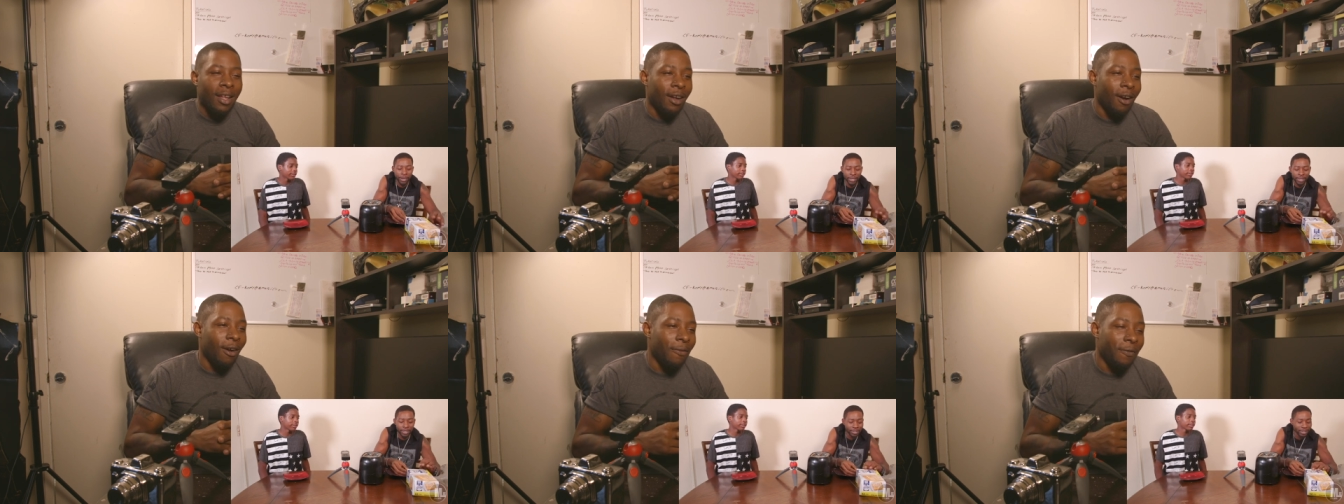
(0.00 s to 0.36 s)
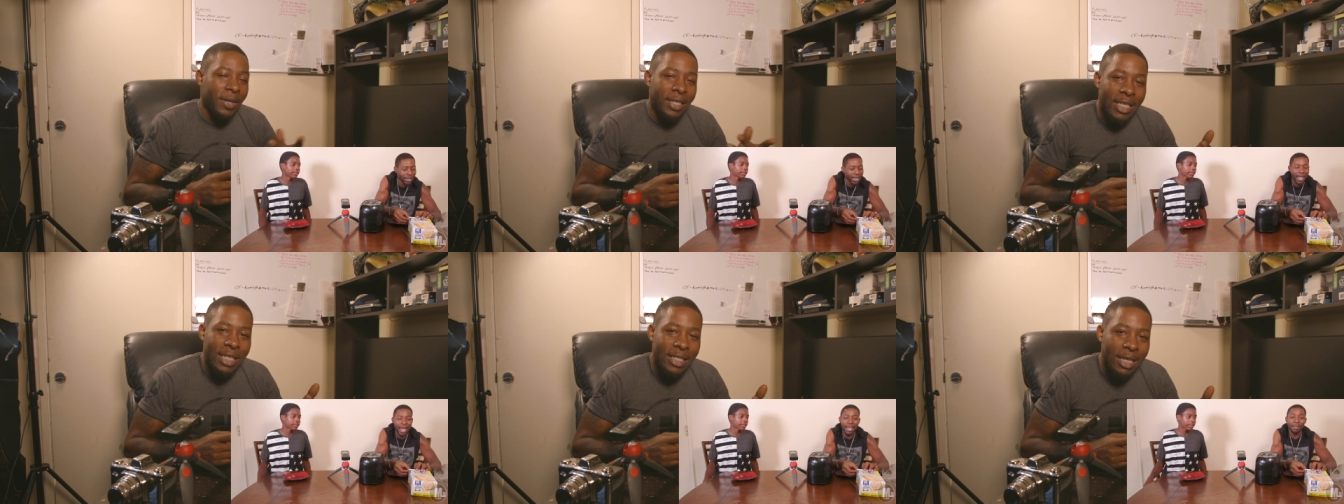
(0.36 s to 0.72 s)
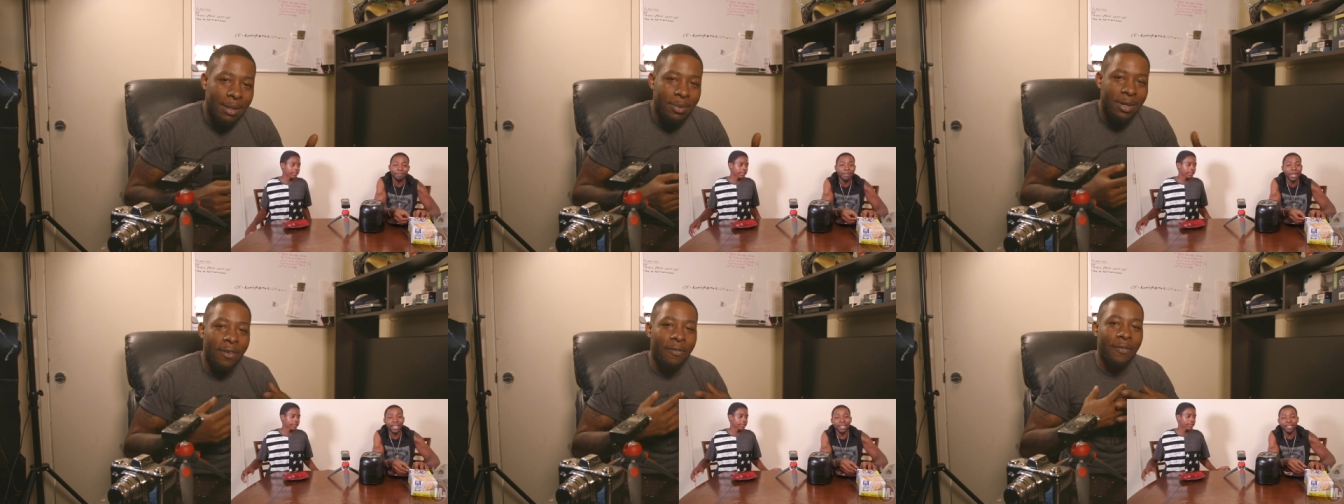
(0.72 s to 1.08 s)
or if we see
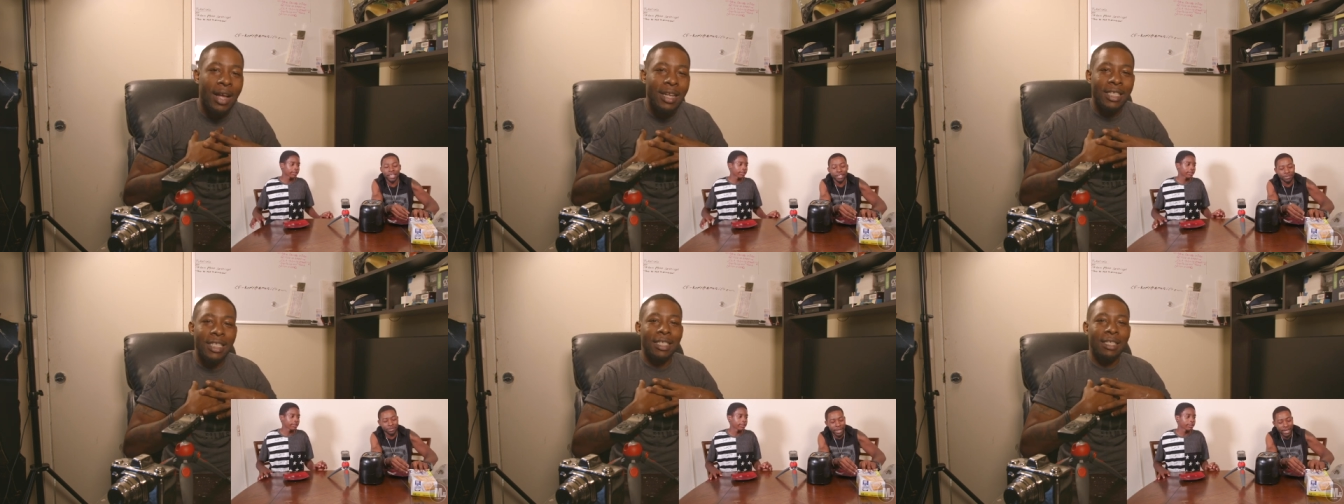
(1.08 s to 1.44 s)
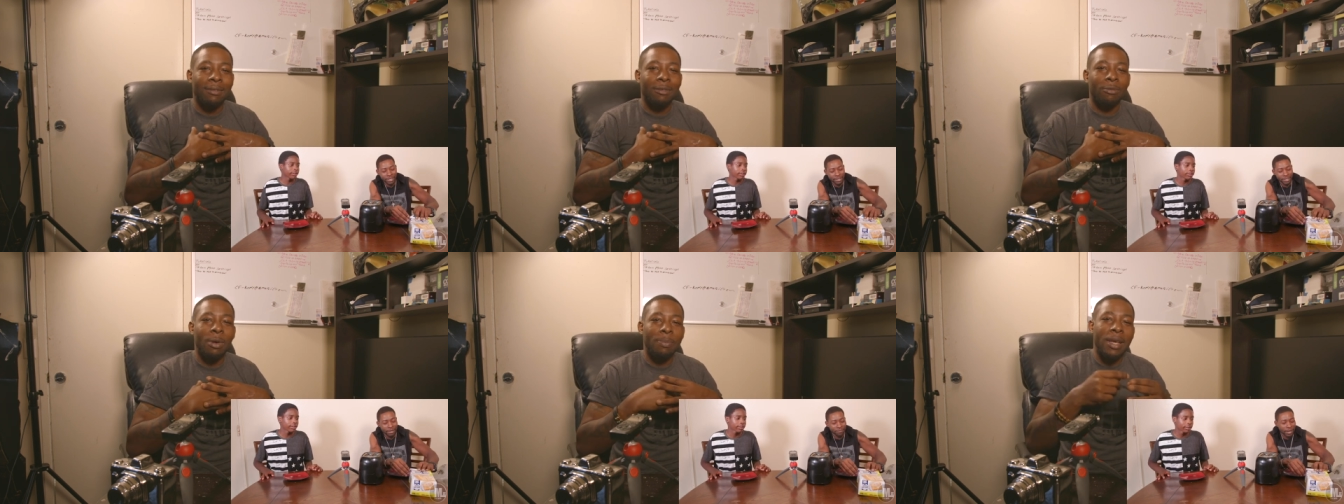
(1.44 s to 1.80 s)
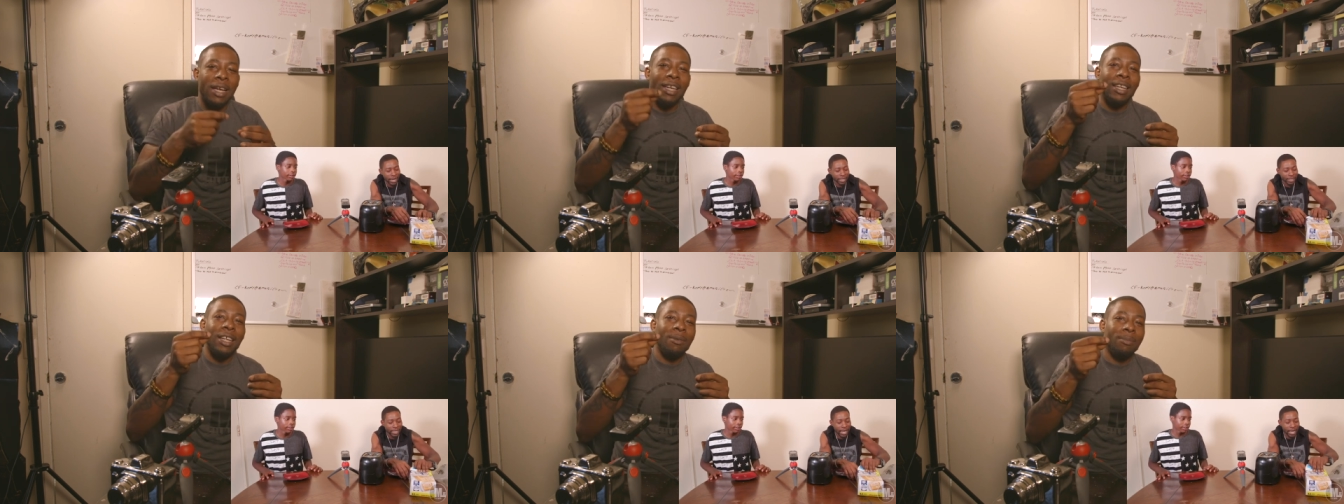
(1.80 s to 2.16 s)
something, or if I see something, we
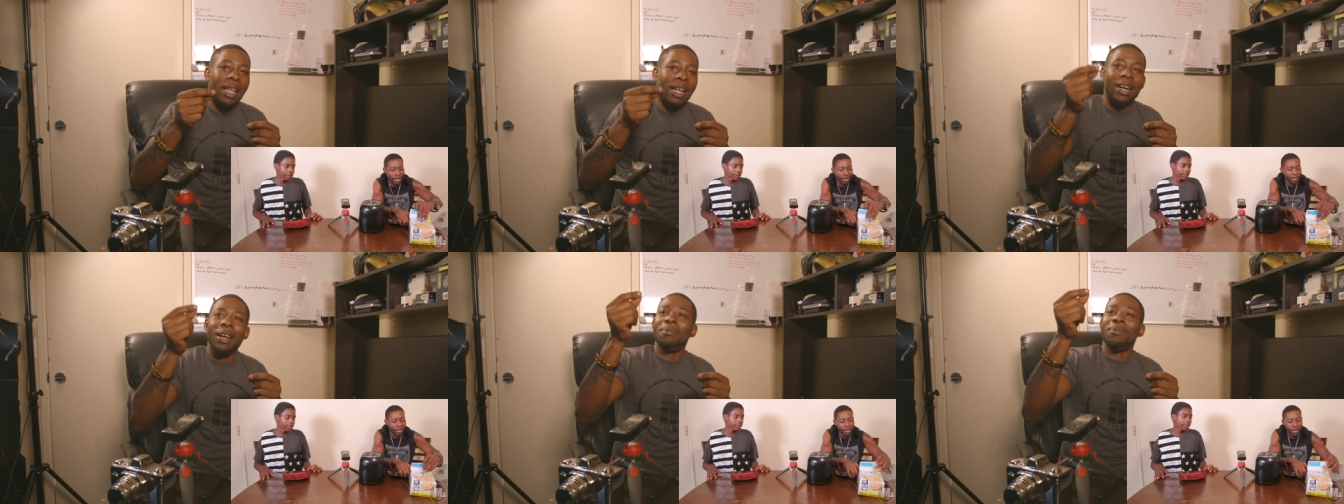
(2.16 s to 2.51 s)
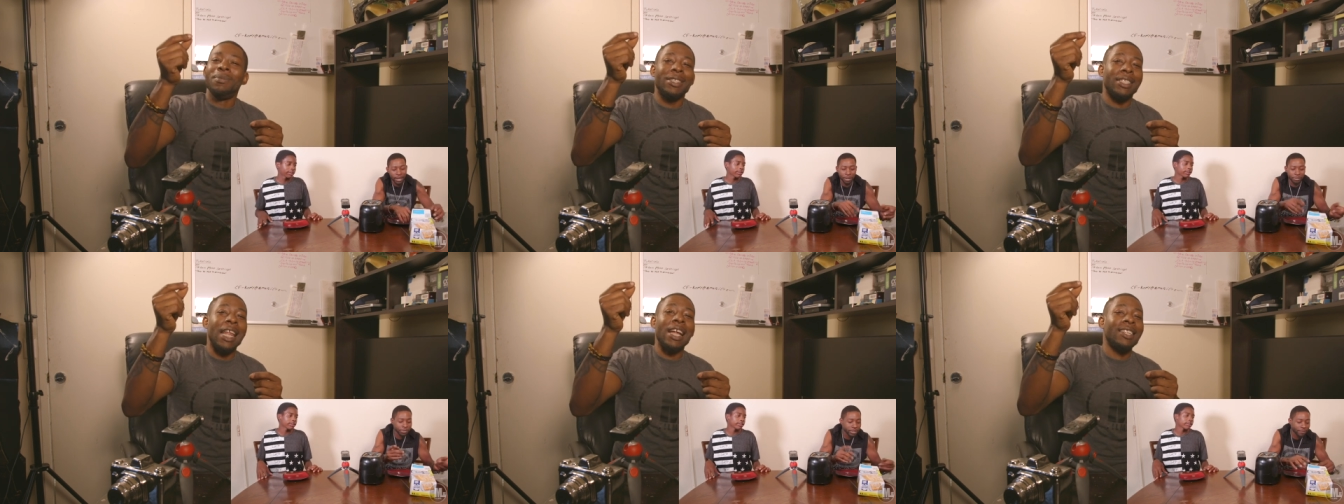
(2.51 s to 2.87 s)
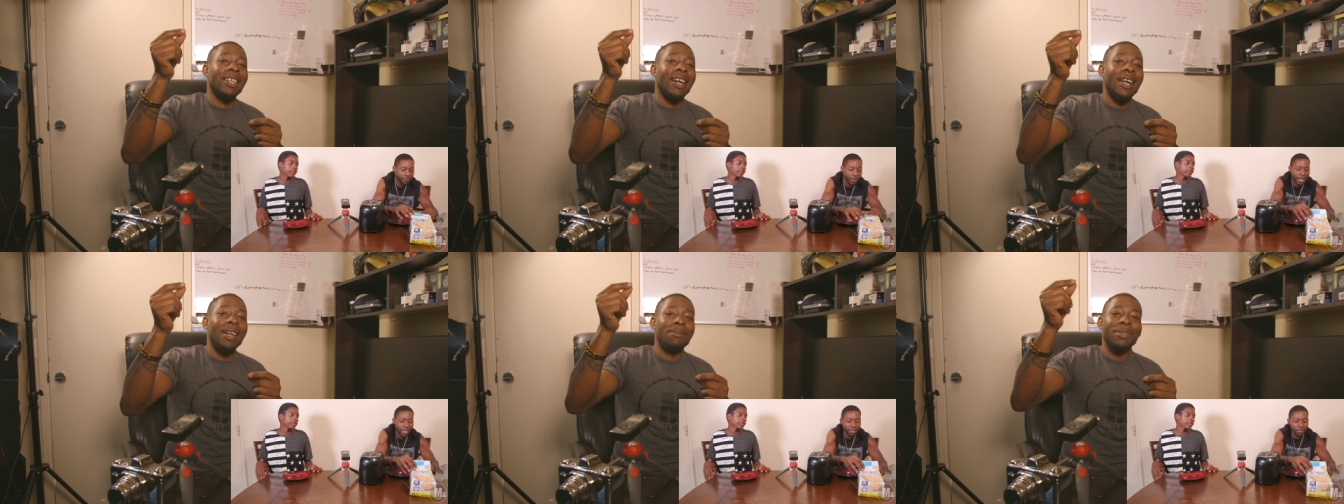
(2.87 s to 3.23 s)
pick it up, like, up, oh, snack
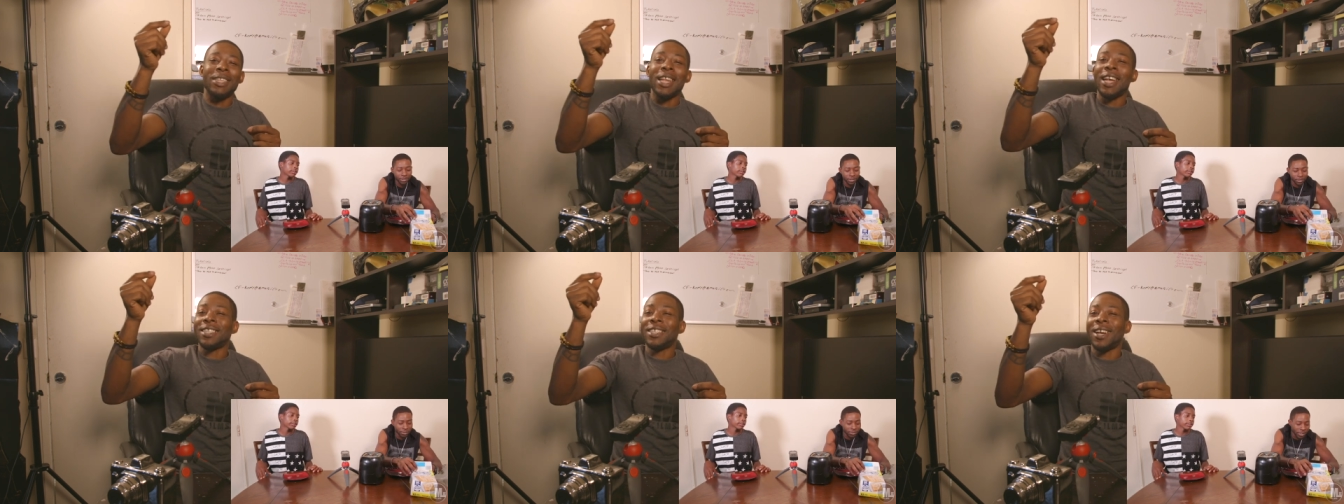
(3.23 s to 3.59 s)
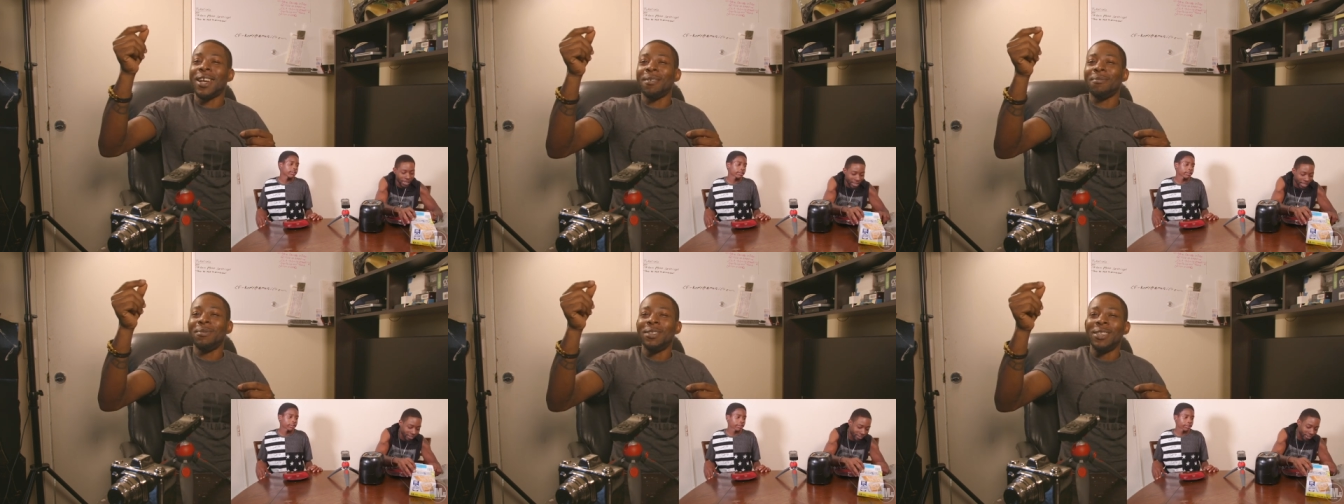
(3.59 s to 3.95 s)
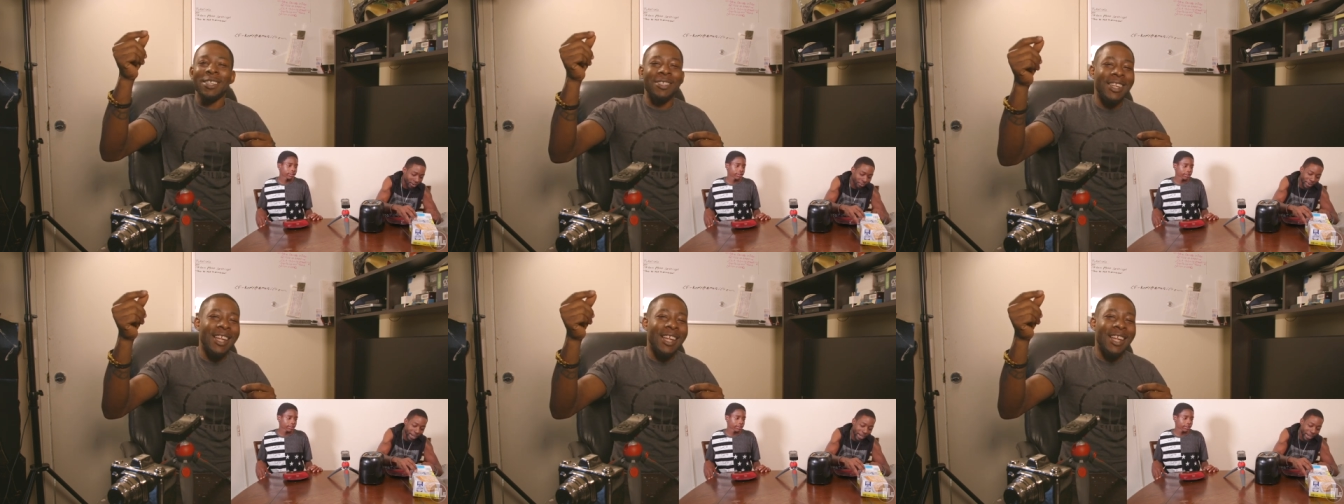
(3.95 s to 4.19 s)
time, snack time, another